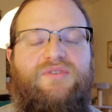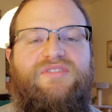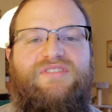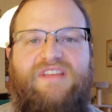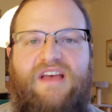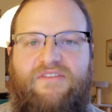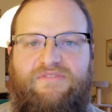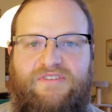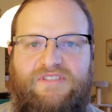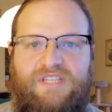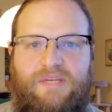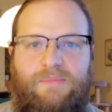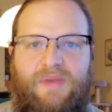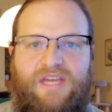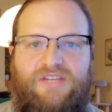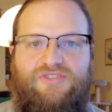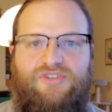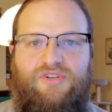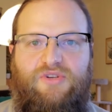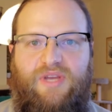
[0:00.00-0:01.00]
definitely
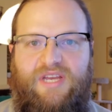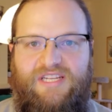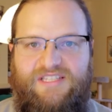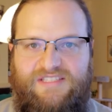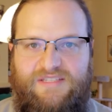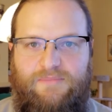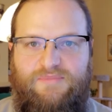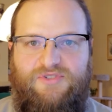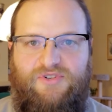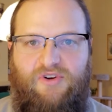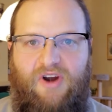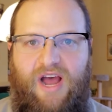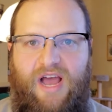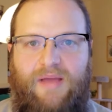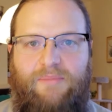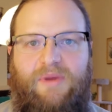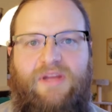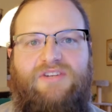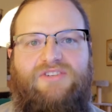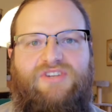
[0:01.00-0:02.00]
make sure you hit
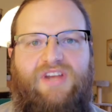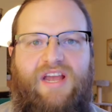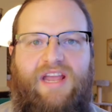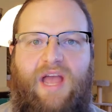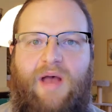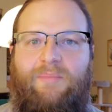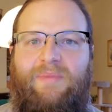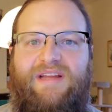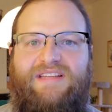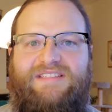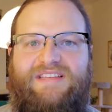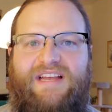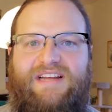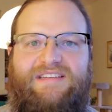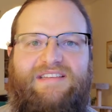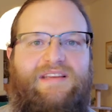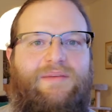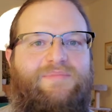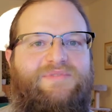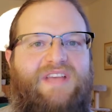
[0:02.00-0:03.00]
subscribe and check out my
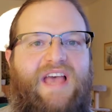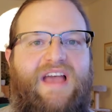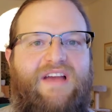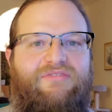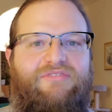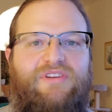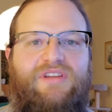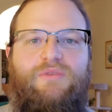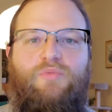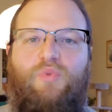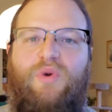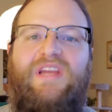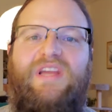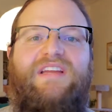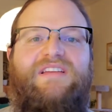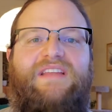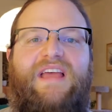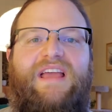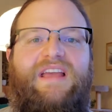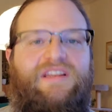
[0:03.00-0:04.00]
tech tips every
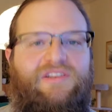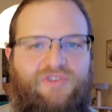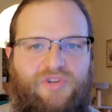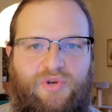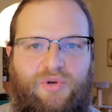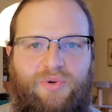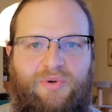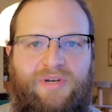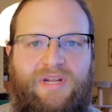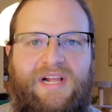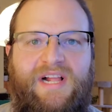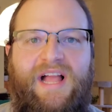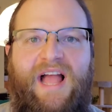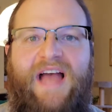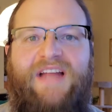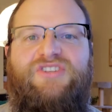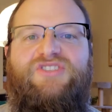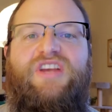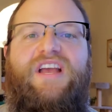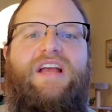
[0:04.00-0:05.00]
weekday at noon,
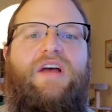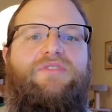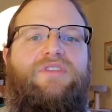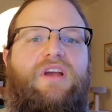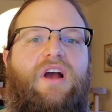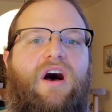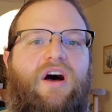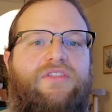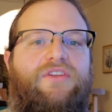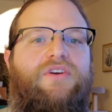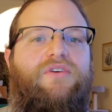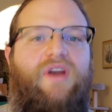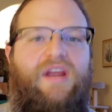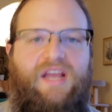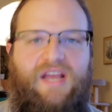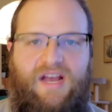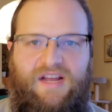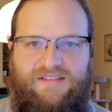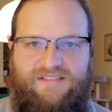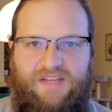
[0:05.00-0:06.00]
and check out the other
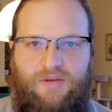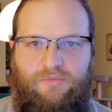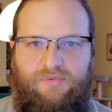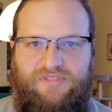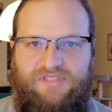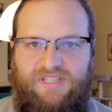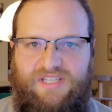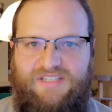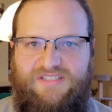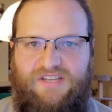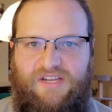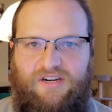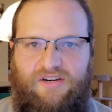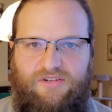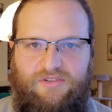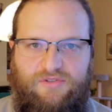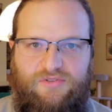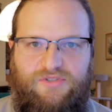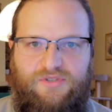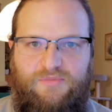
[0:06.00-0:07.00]
great content we release on
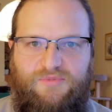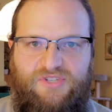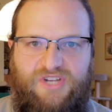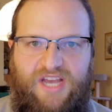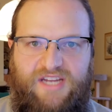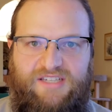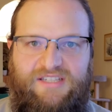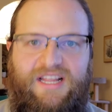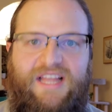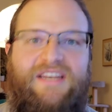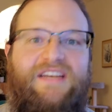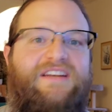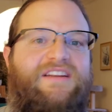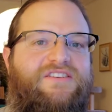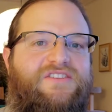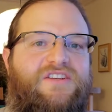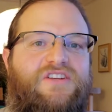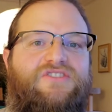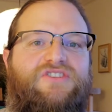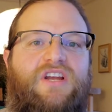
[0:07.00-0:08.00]
our YouTube channel. And in
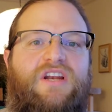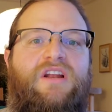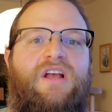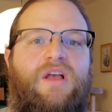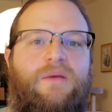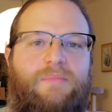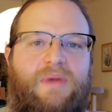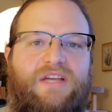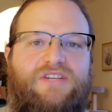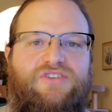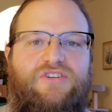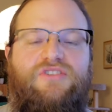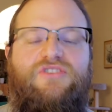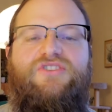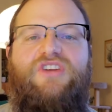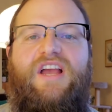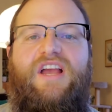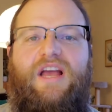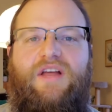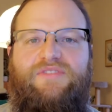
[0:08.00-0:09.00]
addition, make sure you
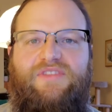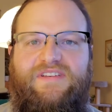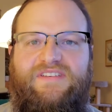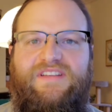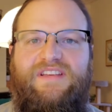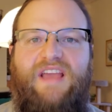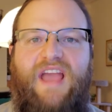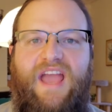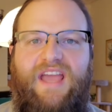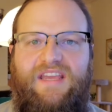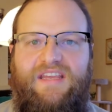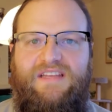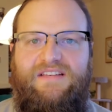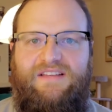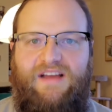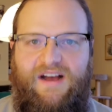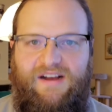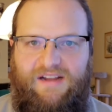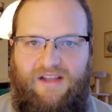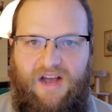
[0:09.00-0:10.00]
check out the
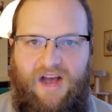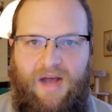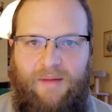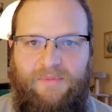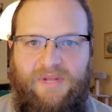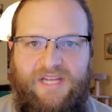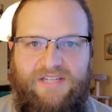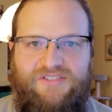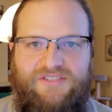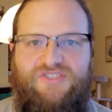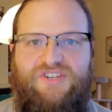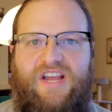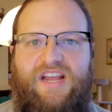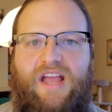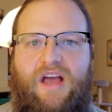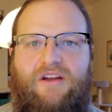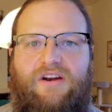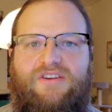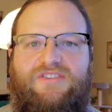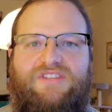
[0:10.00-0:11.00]
DAE.com to
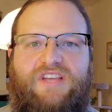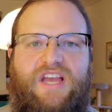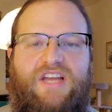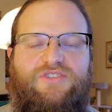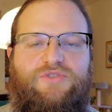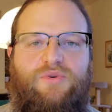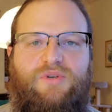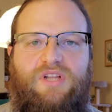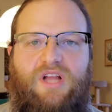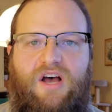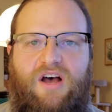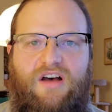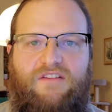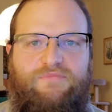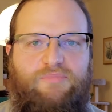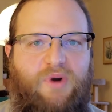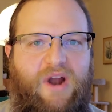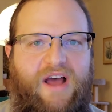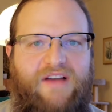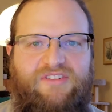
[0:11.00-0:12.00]
check out our schedule
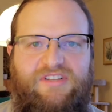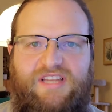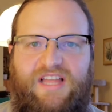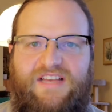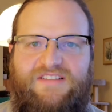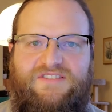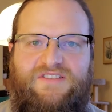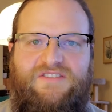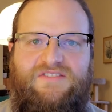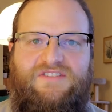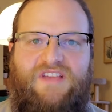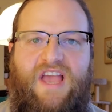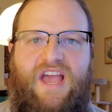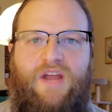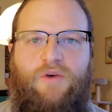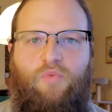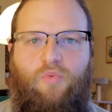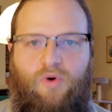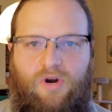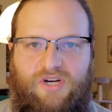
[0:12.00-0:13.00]
of private lessons
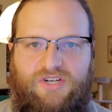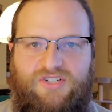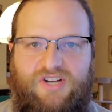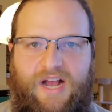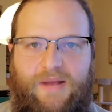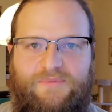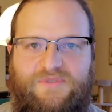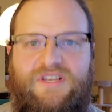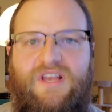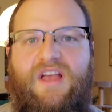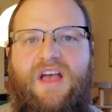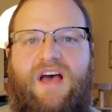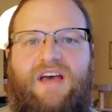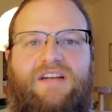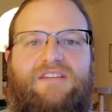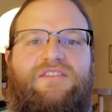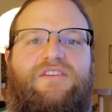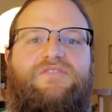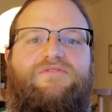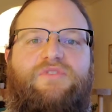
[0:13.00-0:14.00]
and workshops,
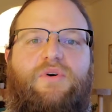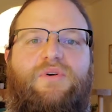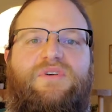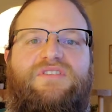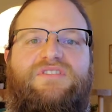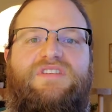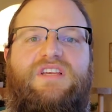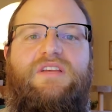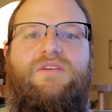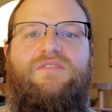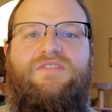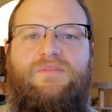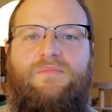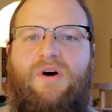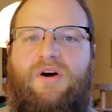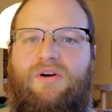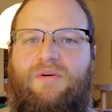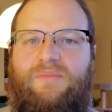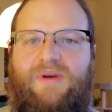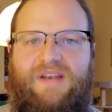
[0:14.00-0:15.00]
and I'll look forward to seeing you
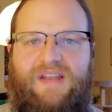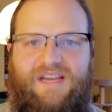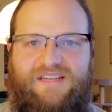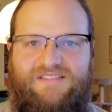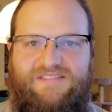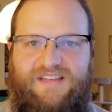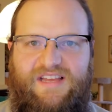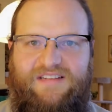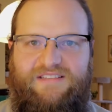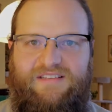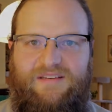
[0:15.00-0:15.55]
tomorrow my next tech